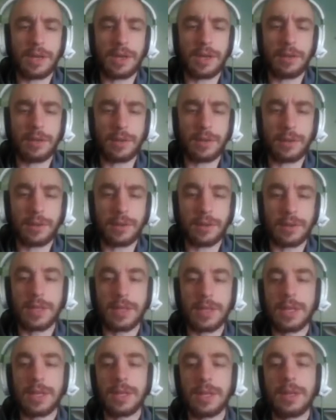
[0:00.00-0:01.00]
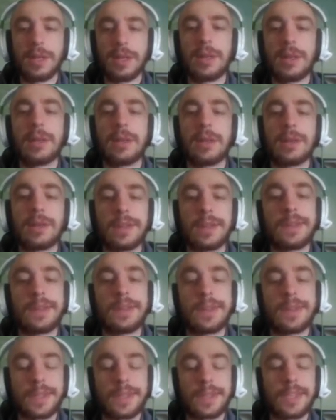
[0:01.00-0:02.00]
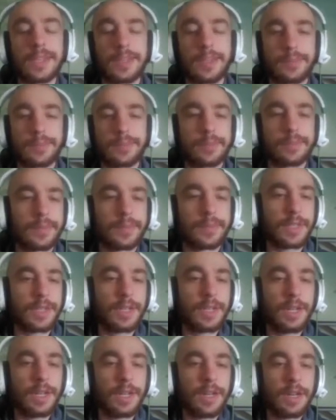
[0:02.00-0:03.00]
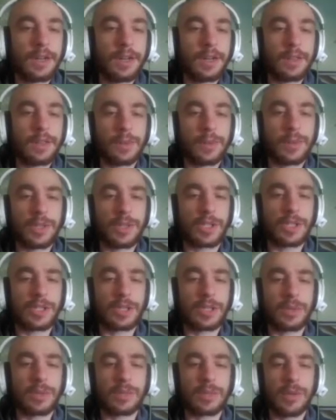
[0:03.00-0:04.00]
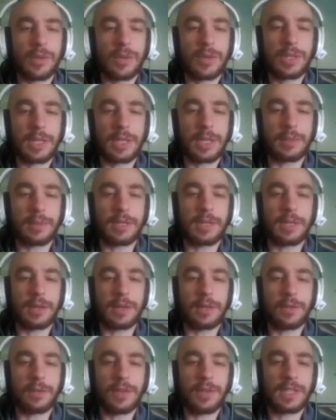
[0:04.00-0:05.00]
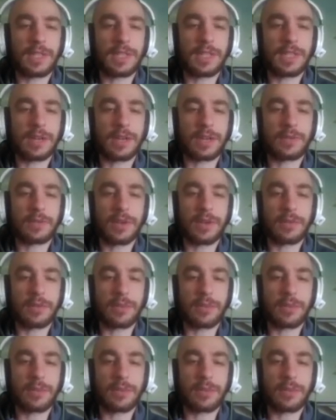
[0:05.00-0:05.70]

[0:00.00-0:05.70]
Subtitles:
anything. Okay. The register was mostly empty, and a fat stack of travel